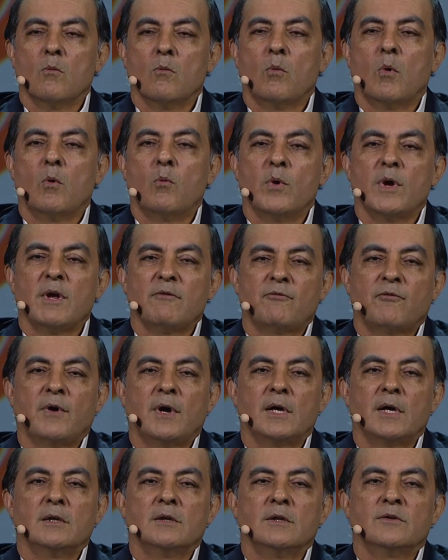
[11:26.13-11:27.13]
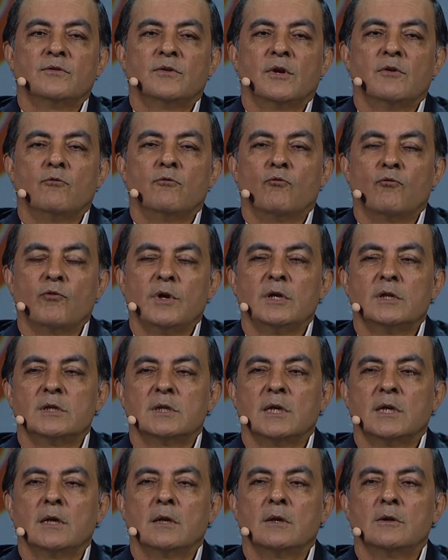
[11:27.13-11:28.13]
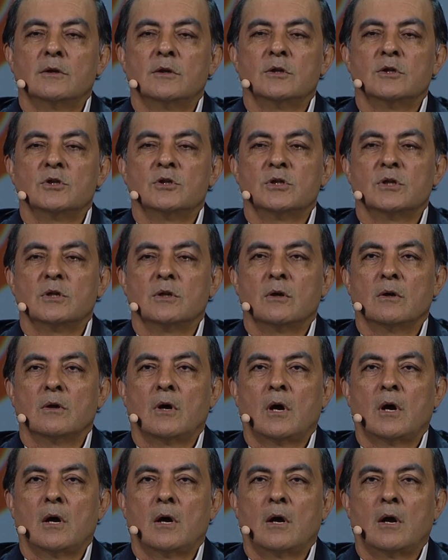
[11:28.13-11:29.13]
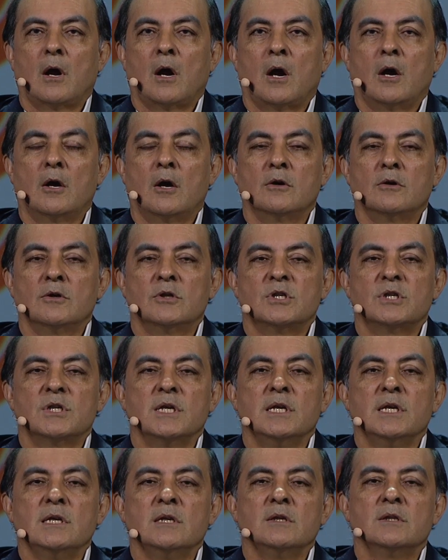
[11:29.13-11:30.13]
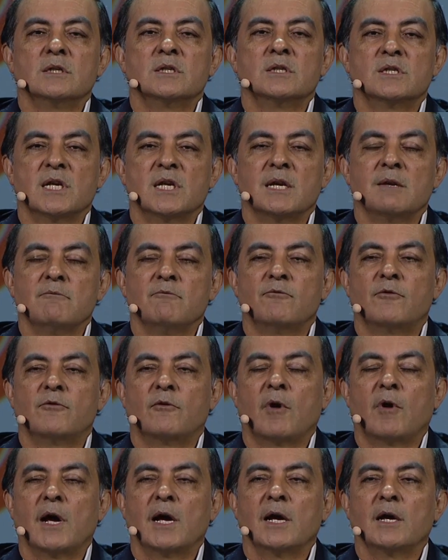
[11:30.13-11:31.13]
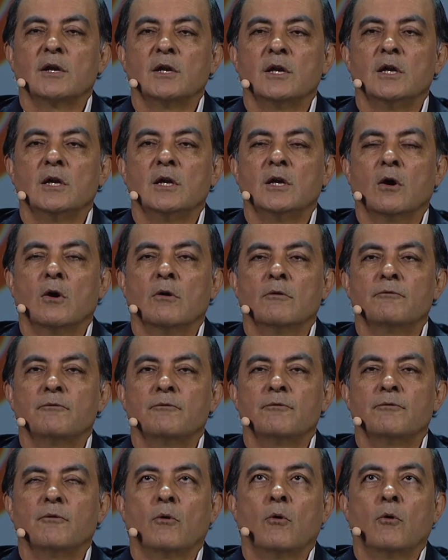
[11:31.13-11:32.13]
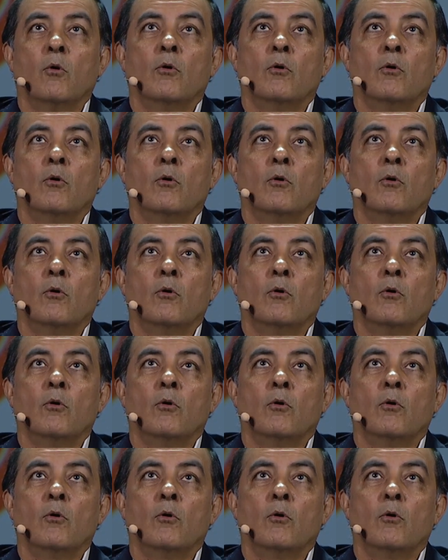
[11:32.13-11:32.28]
What we find is that retailers are seeing the same variety of